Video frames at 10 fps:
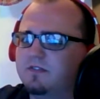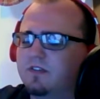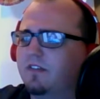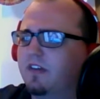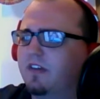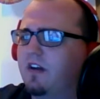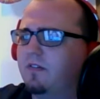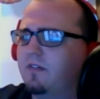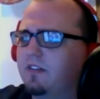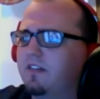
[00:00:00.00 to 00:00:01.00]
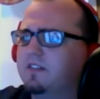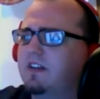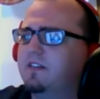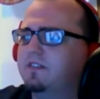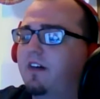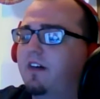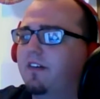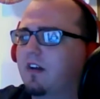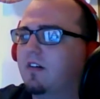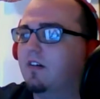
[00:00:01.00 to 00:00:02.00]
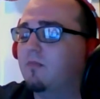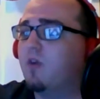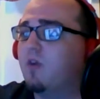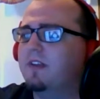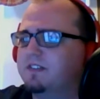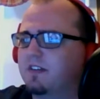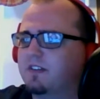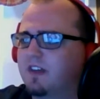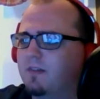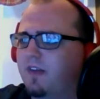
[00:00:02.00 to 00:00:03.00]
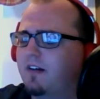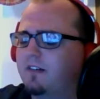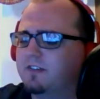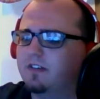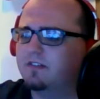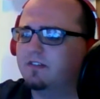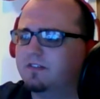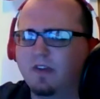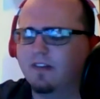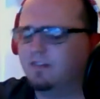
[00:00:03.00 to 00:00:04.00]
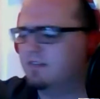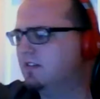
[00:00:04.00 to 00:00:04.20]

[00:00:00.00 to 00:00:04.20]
solely owned, and it sounds a lot like a Mormonistic type theology to me.